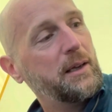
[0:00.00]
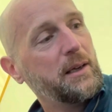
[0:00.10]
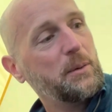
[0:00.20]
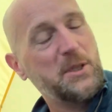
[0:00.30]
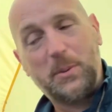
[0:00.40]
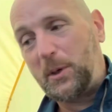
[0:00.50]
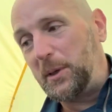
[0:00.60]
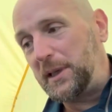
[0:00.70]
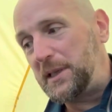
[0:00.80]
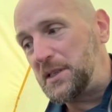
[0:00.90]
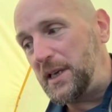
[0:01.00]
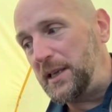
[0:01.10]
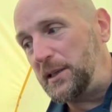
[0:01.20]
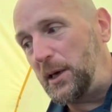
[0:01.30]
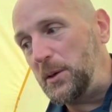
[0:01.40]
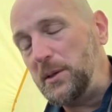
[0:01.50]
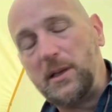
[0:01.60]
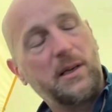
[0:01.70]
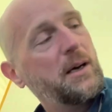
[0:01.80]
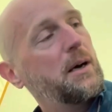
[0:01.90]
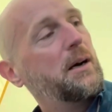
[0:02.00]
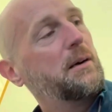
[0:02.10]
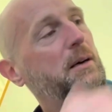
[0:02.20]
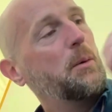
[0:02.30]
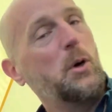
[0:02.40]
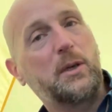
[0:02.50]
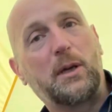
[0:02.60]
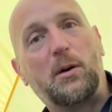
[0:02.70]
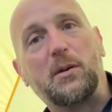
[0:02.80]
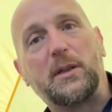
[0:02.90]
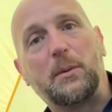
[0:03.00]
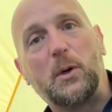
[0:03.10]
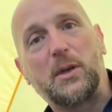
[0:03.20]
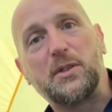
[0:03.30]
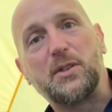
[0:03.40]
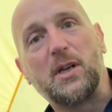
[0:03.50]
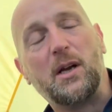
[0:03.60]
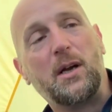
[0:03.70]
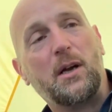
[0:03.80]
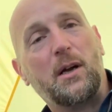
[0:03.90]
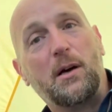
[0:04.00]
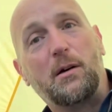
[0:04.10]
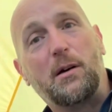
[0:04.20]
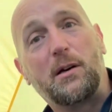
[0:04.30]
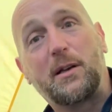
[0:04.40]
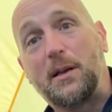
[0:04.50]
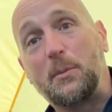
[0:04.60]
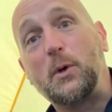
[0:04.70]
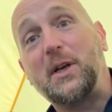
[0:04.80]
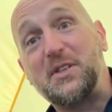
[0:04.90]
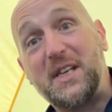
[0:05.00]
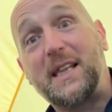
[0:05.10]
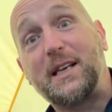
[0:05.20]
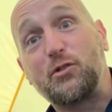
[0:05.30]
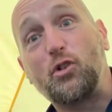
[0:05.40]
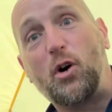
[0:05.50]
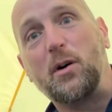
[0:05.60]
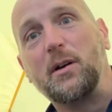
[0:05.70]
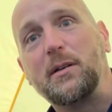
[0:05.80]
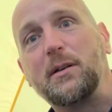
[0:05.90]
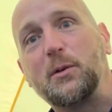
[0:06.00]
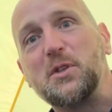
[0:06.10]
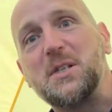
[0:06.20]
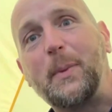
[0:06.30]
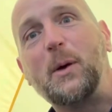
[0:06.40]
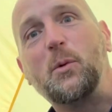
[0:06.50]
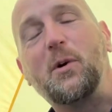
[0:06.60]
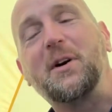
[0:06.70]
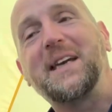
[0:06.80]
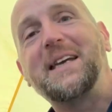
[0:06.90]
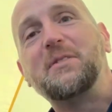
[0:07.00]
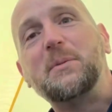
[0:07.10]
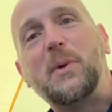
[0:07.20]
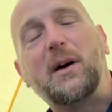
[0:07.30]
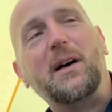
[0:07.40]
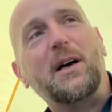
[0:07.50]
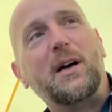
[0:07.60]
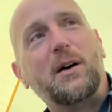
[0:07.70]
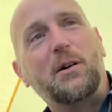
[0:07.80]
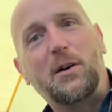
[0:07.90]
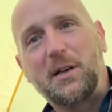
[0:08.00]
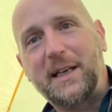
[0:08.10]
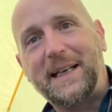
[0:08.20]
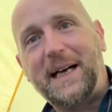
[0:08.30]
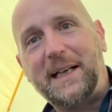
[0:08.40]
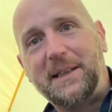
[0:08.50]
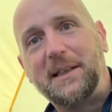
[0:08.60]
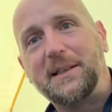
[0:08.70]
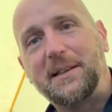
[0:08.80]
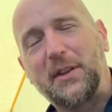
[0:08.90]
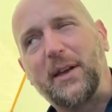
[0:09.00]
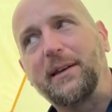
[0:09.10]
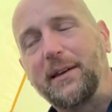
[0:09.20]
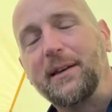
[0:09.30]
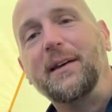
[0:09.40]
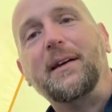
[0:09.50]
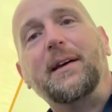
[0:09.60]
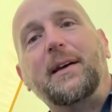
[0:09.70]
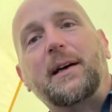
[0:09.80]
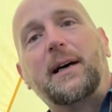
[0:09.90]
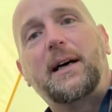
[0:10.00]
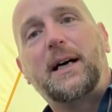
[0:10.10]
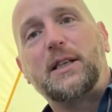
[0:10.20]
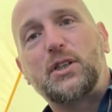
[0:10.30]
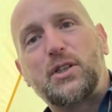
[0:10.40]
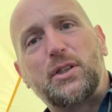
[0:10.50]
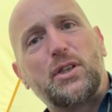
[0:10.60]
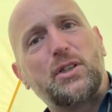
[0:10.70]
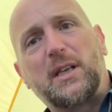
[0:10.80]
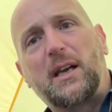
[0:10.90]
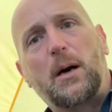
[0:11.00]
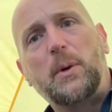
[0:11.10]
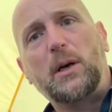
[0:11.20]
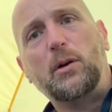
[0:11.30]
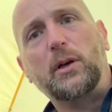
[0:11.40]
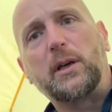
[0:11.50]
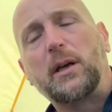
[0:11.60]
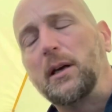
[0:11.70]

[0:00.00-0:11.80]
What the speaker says: Once we got the descent down, I walked along towards Loch, I'm going to say this wrong, I know it's spelled Loch Avon, but Loch Etchacan, I think, just to get a wee look.